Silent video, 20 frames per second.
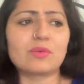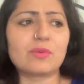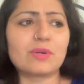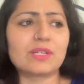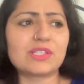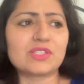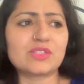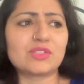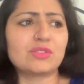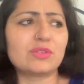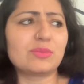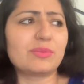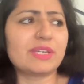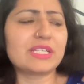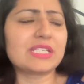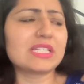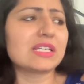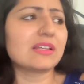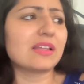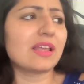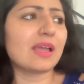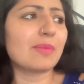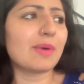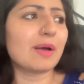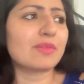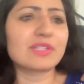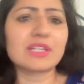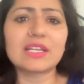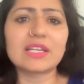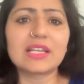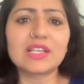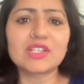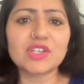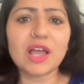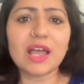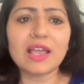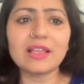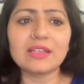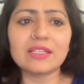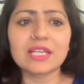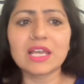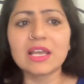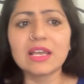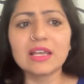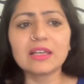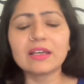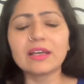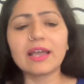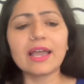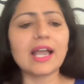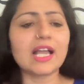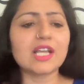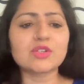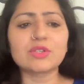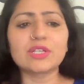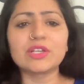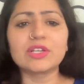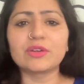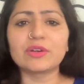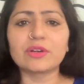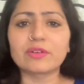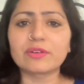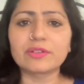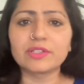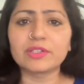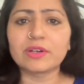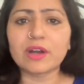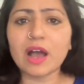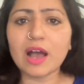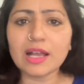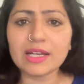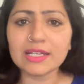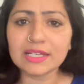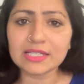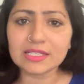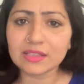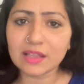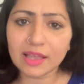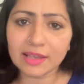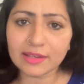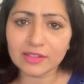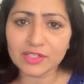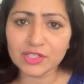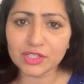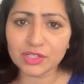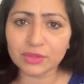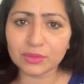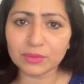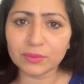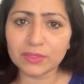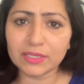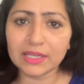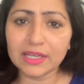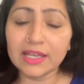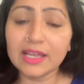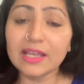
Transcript: What's the big deal about telling a child, actually, your aunt is lying to you?